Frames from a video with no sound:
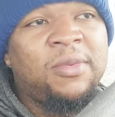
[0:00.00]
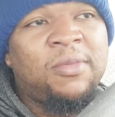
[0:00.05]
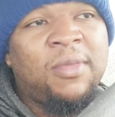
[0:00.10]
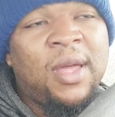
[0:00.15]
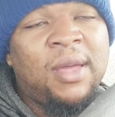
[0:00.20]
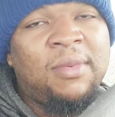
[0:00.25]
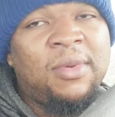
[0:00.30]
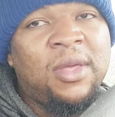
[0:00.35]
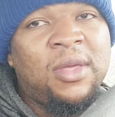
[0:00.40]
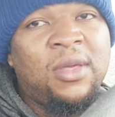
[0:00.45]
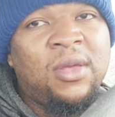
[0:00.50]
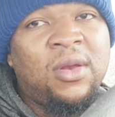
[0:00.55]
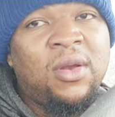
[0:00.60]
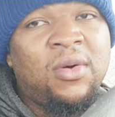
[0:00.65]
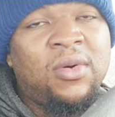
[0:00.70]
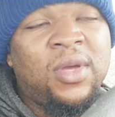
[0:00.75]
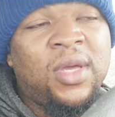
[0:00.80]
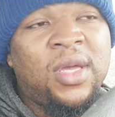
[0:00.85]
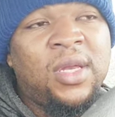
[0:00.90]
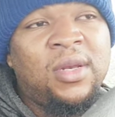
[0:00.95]
If maybe you
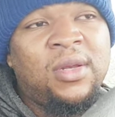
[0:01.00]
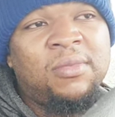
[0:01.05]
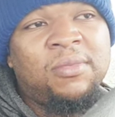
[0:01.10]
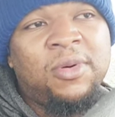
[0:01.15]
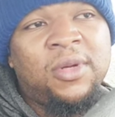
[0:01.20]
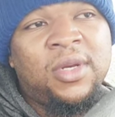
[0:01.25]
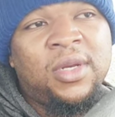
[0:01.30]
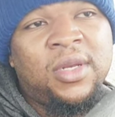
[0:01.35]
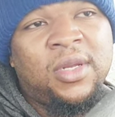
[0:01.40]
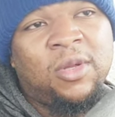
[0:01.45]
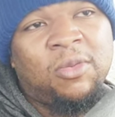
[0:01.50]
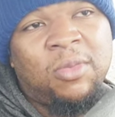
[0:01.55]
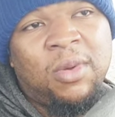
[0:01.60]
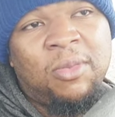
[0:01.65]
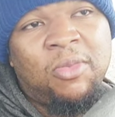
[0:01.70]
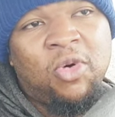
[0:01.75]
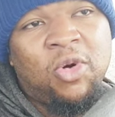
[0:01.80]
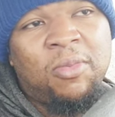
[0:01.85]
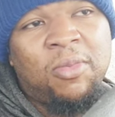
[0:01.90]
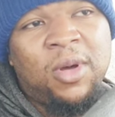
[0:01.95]
know getting putting a little
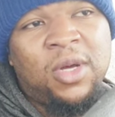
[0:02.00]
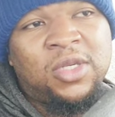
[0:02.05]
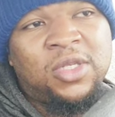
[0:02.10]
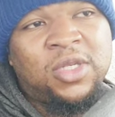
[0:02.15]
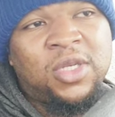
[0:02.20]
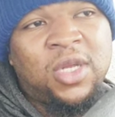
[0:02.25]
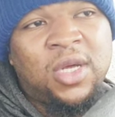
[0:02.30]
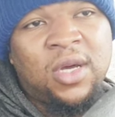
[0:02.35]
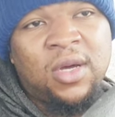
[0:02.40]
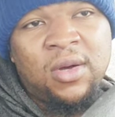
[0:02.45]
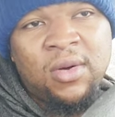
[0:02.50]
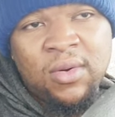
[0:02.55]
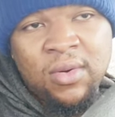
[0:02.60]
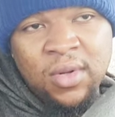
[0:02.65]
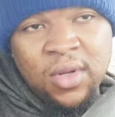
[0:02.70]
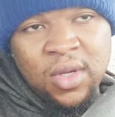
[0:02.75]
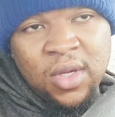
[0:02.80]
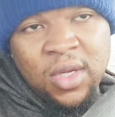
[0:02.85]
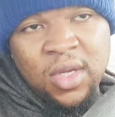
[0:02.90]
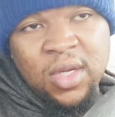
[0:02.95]
bit more muscle on,
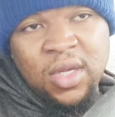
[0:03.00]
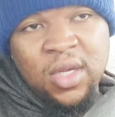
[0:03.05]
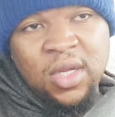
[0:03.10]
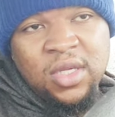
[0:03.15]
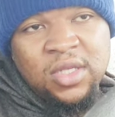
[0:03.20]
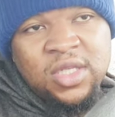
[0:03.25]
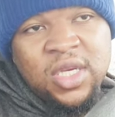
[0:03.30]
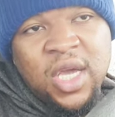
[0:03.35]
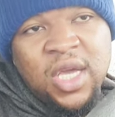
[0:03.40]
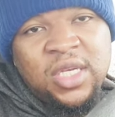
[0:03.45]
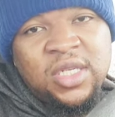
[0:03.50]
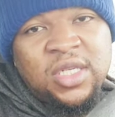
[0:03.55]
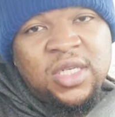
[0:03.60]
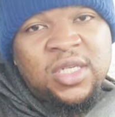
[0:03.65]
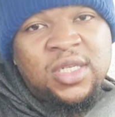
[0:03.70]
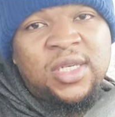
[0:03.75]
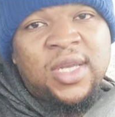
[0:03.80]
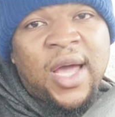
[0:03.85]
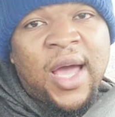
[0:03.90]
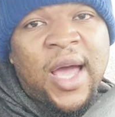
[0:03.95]
changing
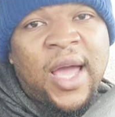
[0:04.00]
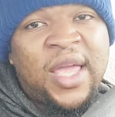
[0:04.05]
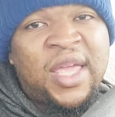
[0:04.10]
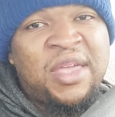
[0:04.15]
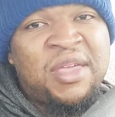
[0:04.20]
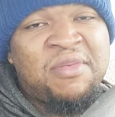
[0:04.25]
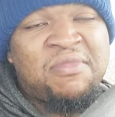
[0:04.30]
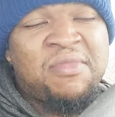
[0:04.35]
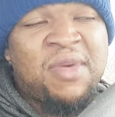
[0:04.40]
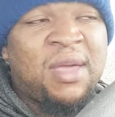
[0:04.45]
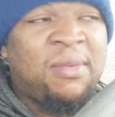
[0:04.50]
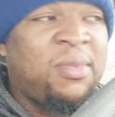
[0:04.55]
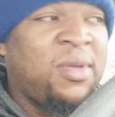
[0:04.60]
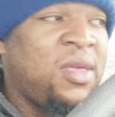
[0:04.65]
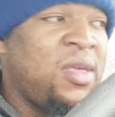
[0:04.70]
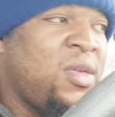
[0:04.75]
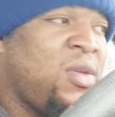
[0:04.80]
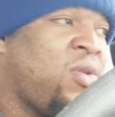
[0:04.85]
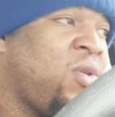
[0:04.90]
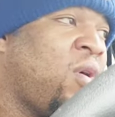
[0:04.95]
his diet, maybe
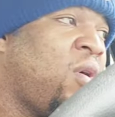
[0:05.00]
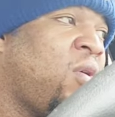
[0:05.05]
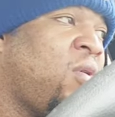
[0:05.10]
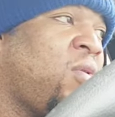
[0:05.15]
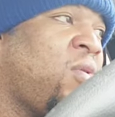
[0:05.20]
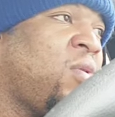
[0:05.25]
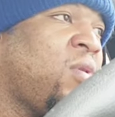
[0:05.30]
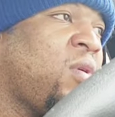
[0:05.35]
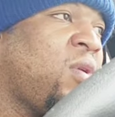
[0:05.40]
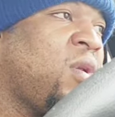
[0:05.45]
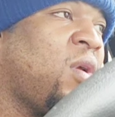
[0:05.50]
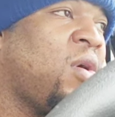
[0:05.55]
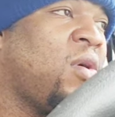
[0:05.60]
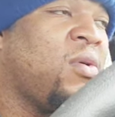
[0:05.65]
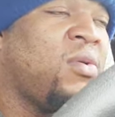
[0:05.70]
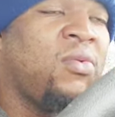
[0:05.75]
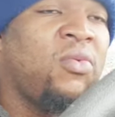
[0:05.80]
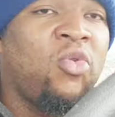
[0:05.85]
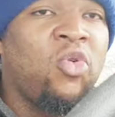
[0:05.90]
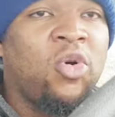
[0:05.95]
you know you
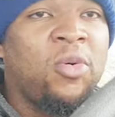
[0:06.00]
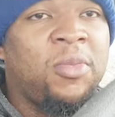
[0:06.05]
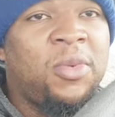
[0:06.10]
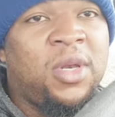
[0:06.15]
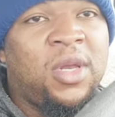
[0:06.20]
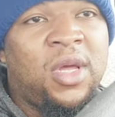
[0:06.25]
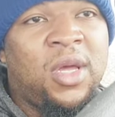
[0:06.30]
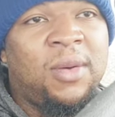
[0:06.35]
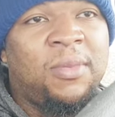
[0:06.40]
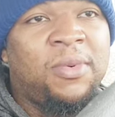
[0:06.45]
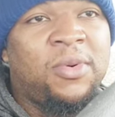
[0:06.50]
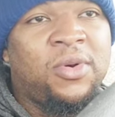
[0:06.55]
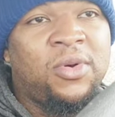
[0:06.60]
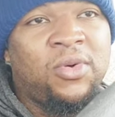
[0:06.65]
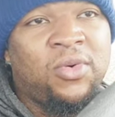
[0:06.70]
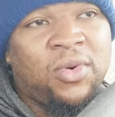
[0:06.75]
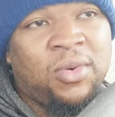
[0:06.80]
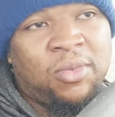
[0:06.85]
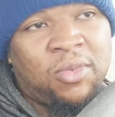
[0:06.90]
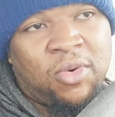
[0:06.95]
know warming up or
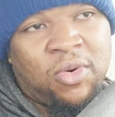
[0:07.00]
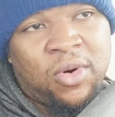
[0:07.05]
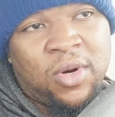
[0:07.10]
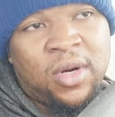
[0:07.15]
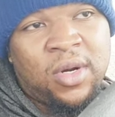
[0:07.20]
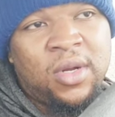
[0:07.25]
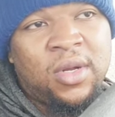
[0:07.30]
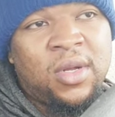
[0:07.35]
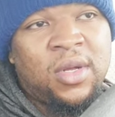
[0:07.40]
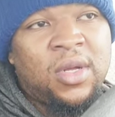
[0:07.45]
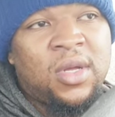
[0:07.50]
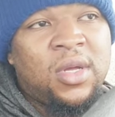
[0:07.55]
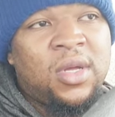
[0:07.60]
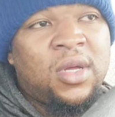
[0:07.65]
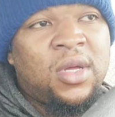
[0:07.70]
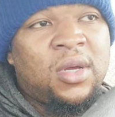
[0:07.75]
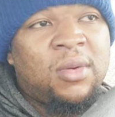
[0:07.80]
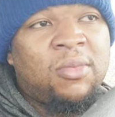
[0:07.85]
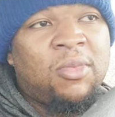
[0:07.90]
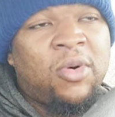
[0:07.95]
doing more
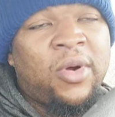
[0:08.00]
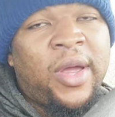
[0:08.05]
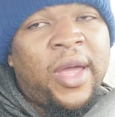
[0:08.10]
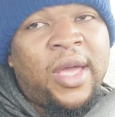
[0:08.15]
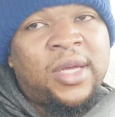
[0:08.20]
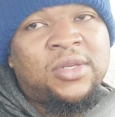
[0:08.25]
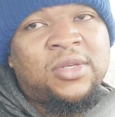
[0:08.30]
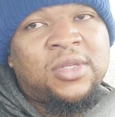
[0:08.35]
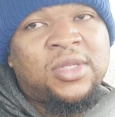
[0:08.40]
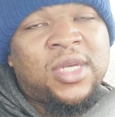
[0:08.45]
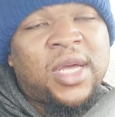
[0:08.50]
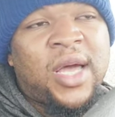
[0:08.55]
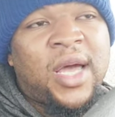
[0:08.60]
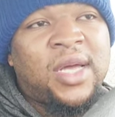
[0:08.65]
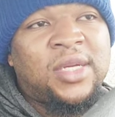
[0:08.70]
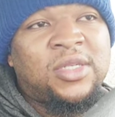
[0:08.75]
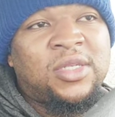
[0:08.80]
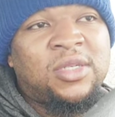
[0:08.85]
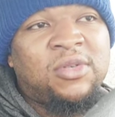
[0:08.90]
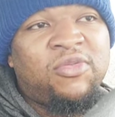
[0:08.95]
more
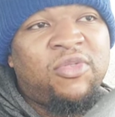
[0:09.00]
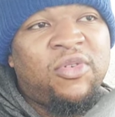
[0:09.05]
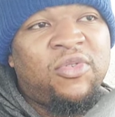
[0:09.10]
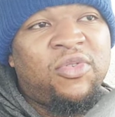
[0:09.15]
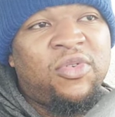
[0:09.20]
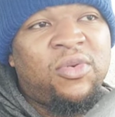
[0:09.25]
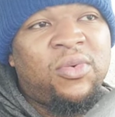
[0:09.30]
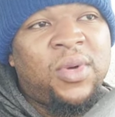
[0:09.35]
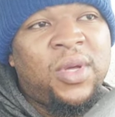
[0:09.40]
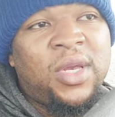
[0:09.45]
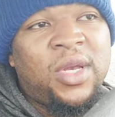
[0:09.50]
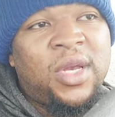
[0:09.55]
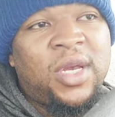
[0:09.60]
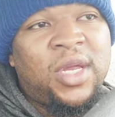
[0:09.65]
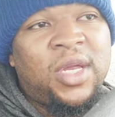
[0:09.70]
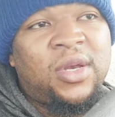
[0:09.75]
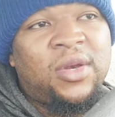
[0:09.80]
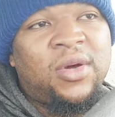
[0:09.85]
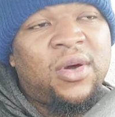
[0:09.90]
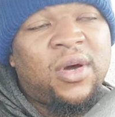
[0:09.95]
exercises for
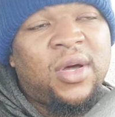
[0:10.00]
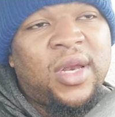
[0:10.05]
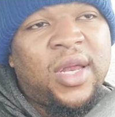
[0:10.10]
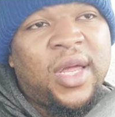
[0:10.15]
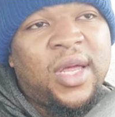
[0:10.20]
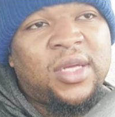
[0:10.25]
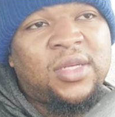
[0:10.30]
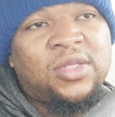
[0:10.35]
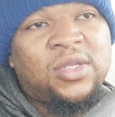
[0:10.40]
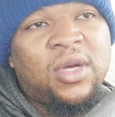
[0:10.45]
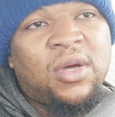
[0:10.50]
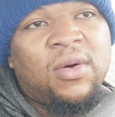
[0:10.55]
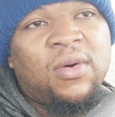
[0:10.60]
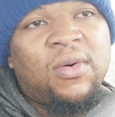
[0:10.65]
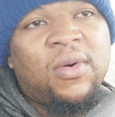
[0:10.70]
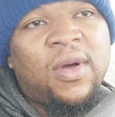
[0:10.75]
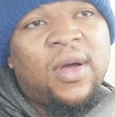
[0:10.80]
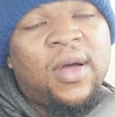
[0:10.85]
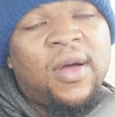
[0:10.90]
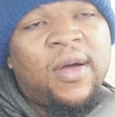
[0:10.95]
fluidity and all that.
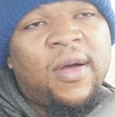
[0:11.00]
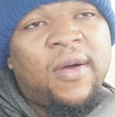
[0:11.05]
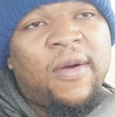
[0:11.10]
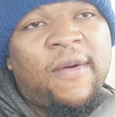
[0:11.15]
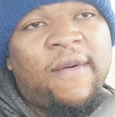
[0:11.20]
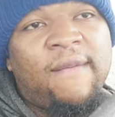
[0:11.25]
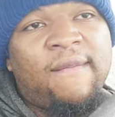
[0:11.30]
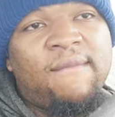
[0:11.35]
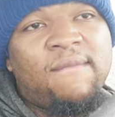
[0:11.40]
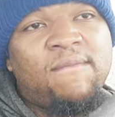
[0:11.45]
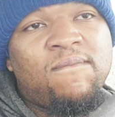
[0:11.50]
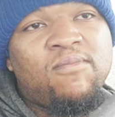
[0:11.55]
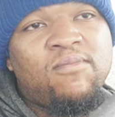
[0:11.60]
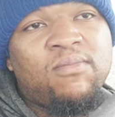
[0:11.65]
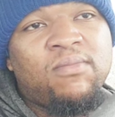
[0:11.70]
So um,